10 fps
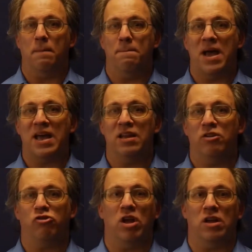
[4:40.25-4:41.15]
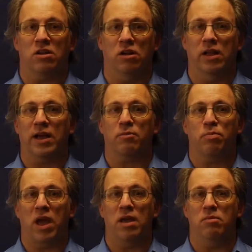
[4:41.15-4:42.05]
manage and collect
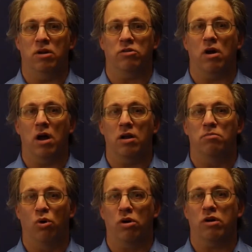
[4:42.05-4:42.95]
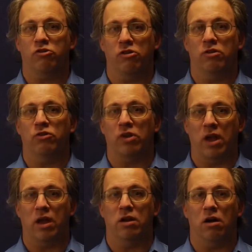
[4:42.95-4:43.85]
payment on mortgages
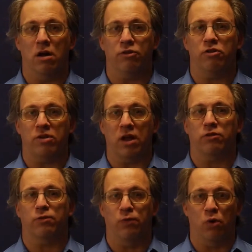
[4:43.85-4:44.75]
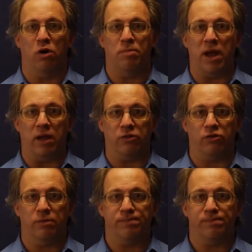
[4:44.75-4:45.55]
and other debts for banks.